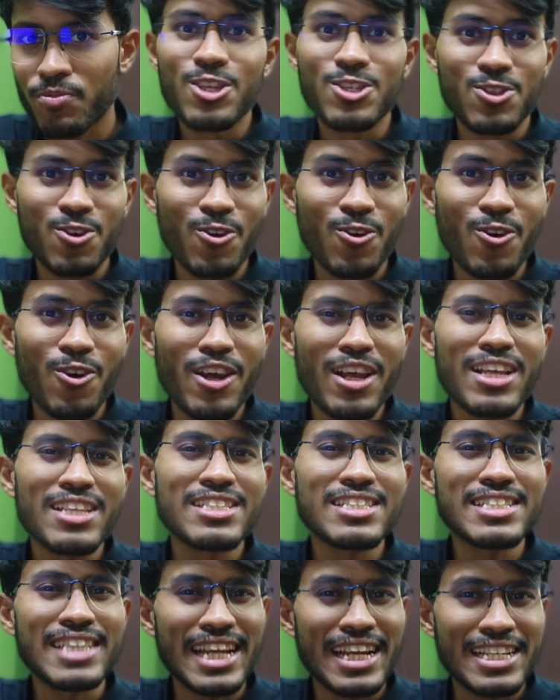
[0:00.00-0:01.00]
So
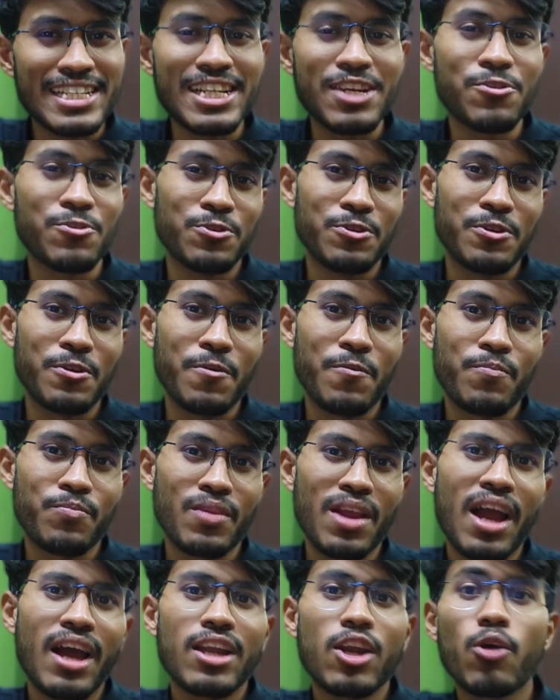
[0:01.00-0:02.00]
stay tuned.
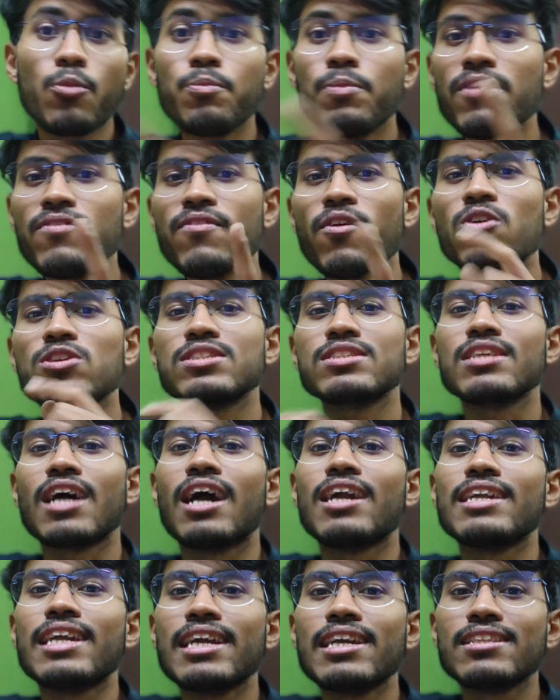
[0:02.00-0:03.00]
Now, before
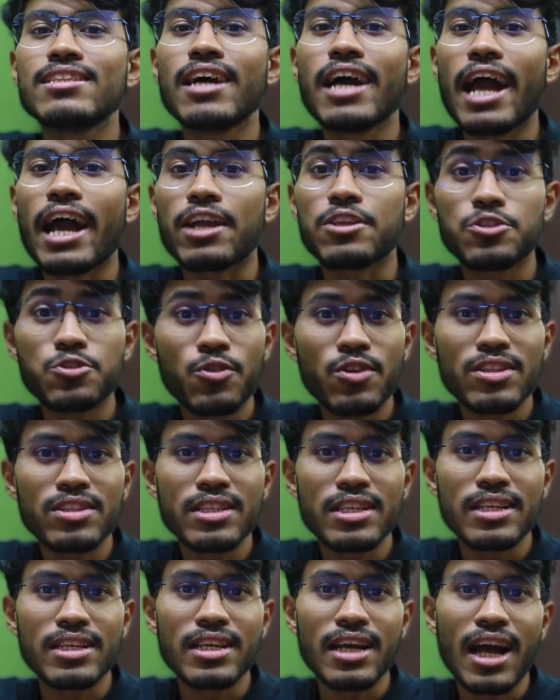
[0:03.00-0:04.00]
starting the actual
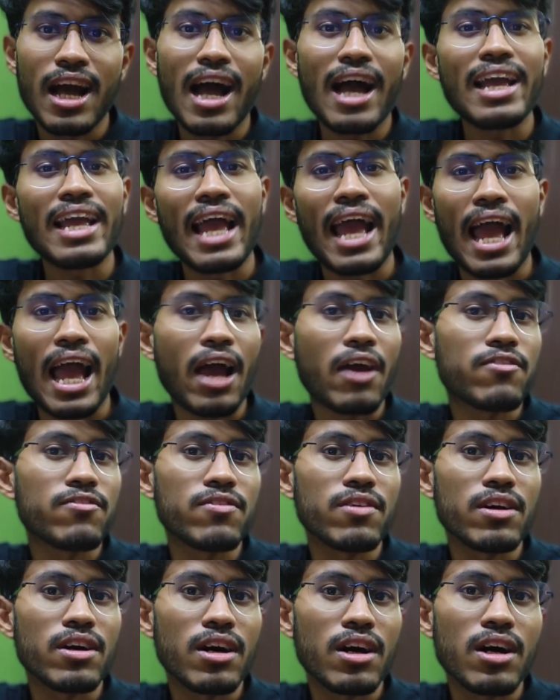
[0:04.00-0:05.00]
thing, I have
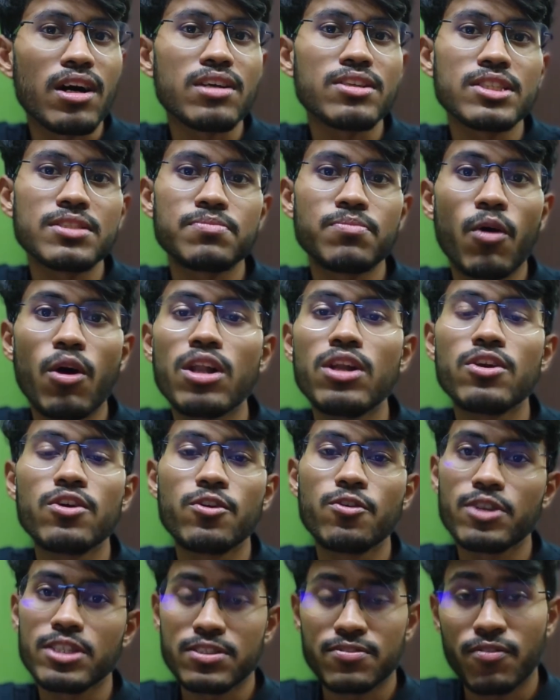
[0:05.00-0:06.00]
a small
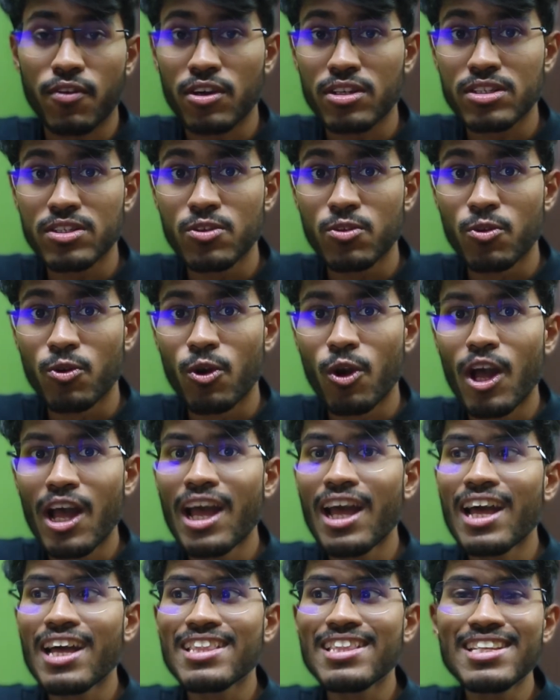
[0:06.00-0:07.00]
request for you.
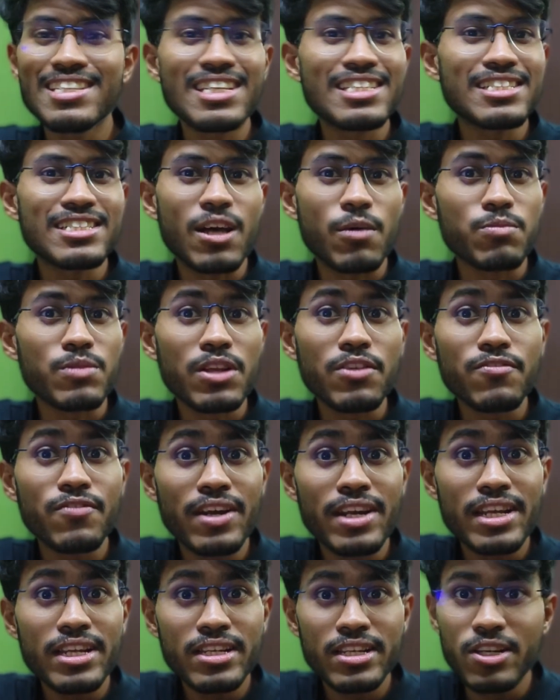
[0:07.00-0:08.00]
This is something
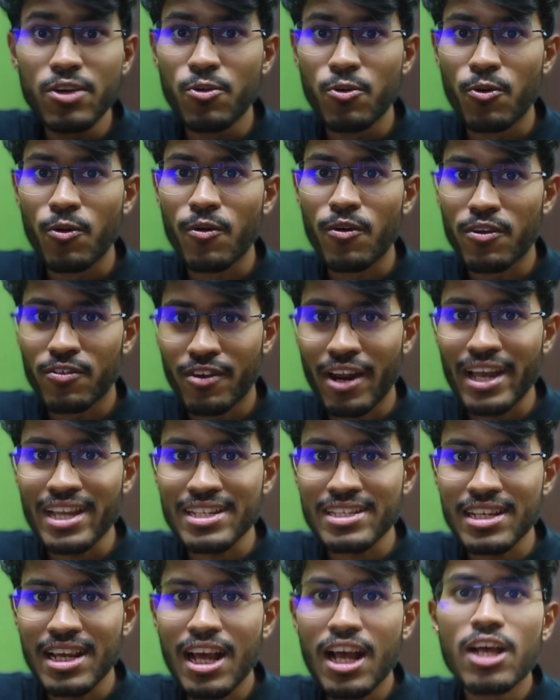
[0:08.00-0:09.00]
very new,
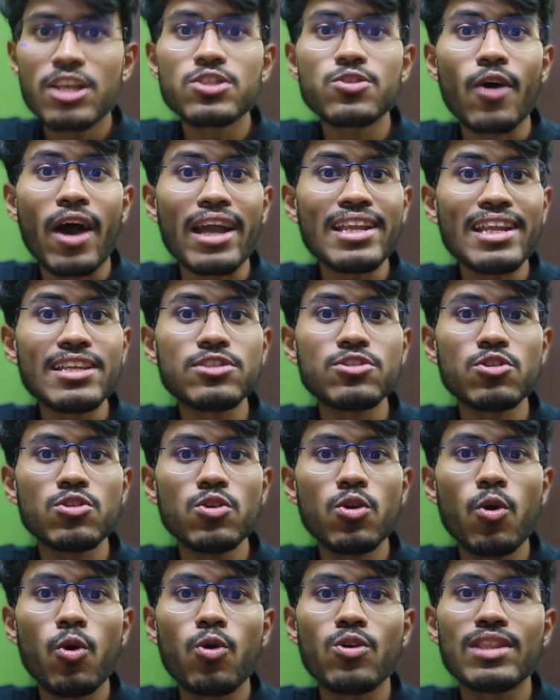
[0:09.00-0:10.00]
right? So I need to
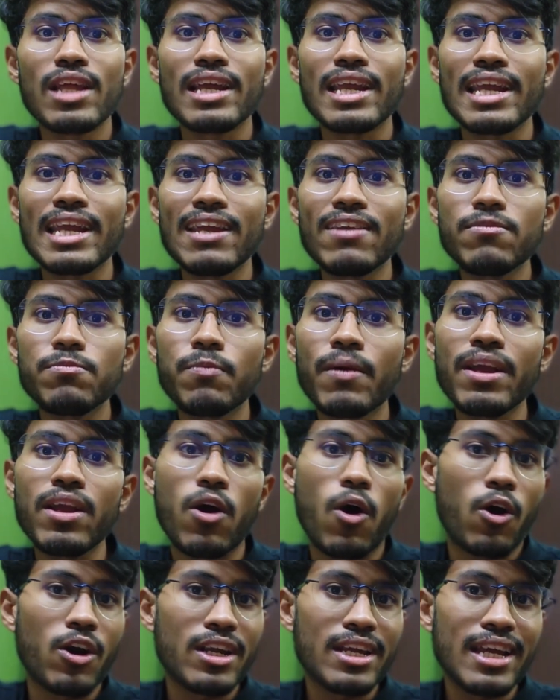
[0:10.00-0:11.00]
know that if my
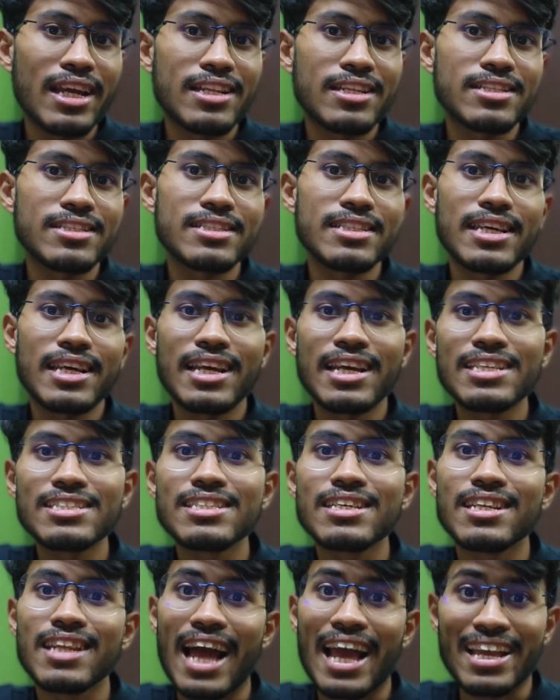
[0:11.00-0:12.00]
audience
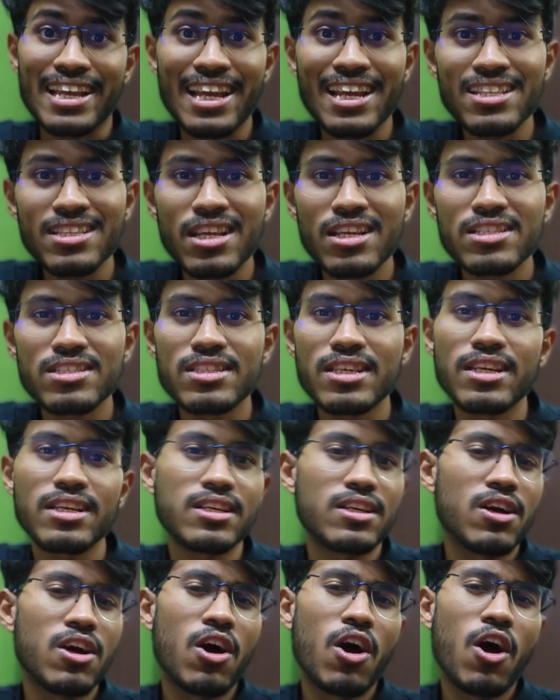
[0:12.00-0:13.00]
is liking this thing